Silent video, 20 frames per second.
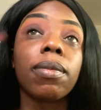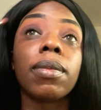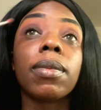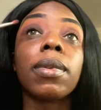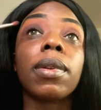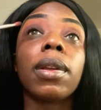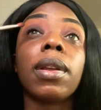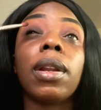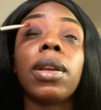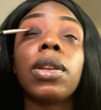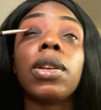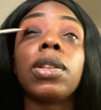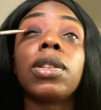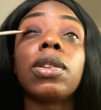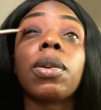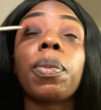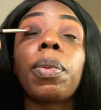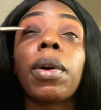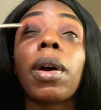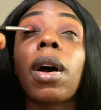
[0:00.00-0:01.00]
and then you
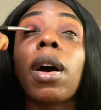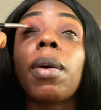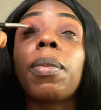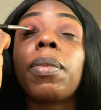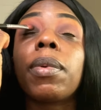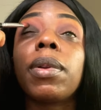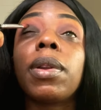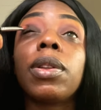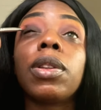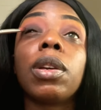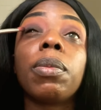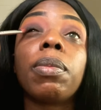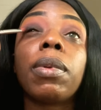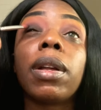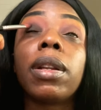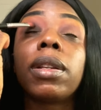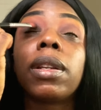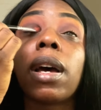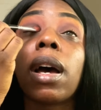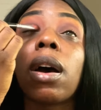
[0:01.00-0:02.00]
top it up and then you
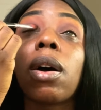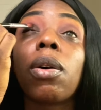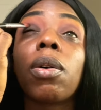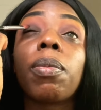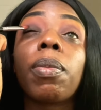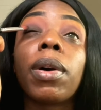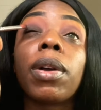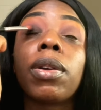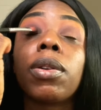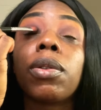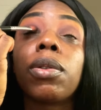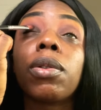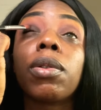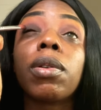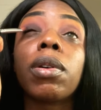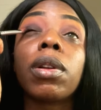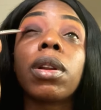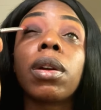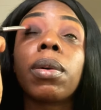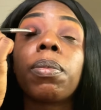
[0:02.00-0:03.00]
blend it out, but you're not
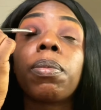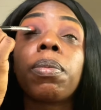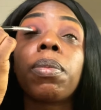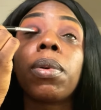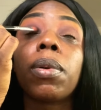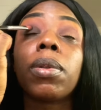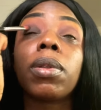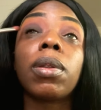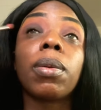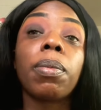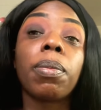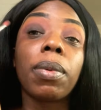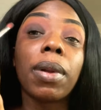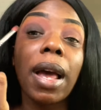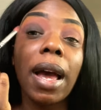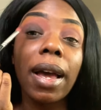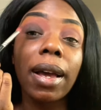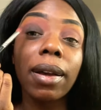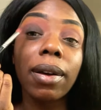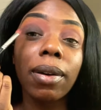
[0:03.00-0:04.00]
gonna put the
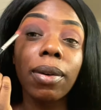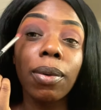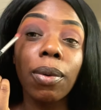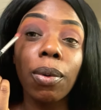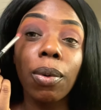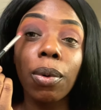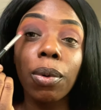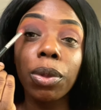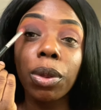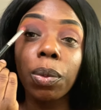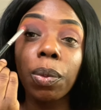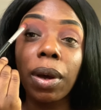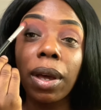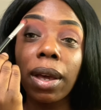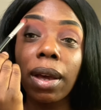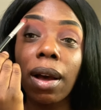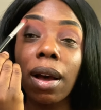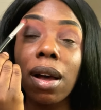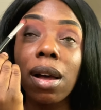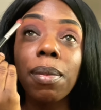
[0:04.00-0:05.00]
black all the
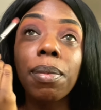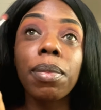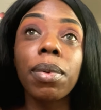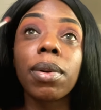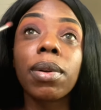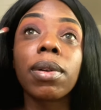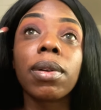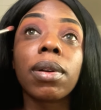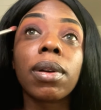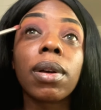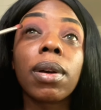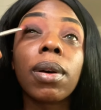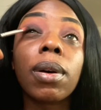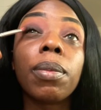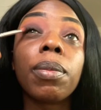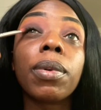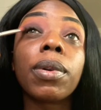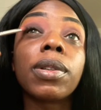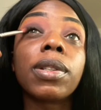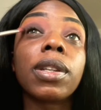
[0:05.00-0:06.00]
way up,
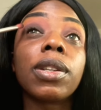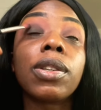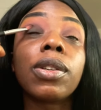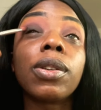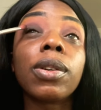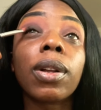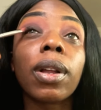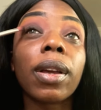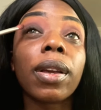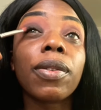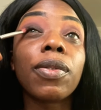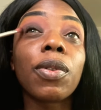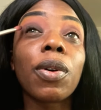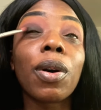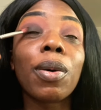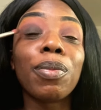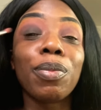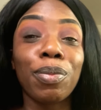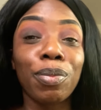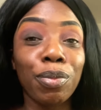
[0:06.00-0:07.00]
because then you look like you've got
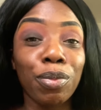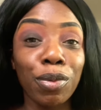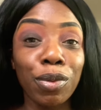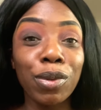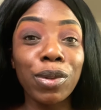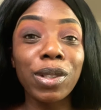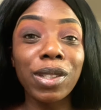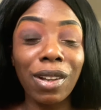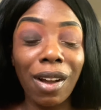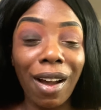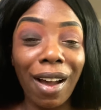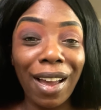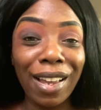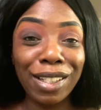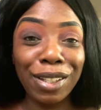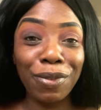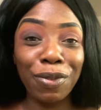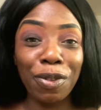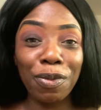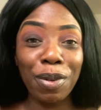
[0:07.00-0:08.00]
a bruised eye, as
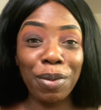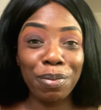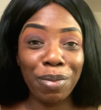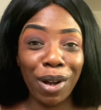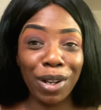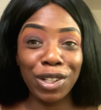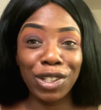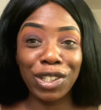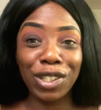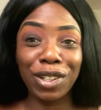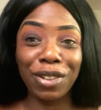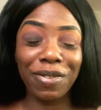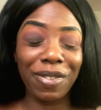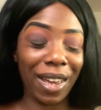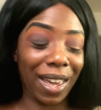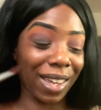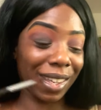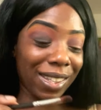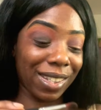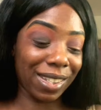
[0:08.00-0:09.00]
if you've been punched in the
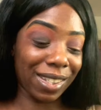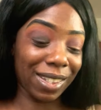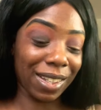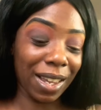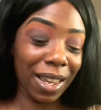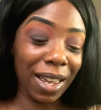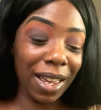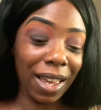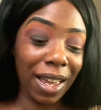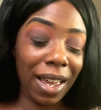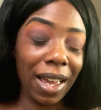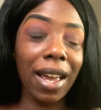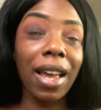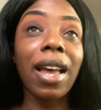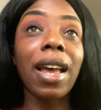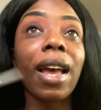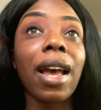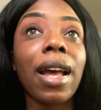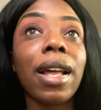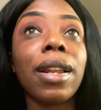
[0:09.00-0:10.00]
face,
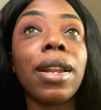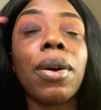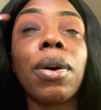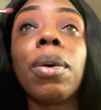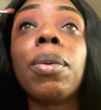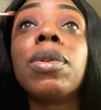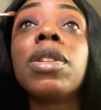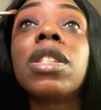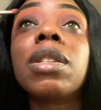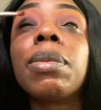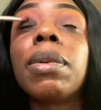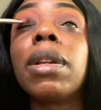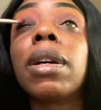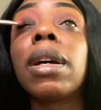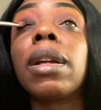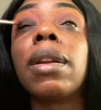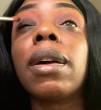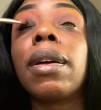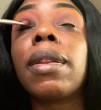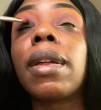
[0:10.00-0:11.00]
and no one wants to be
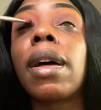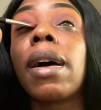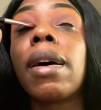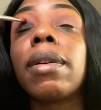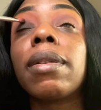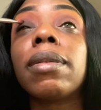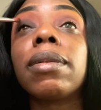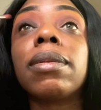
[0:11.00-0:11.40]
looking like that.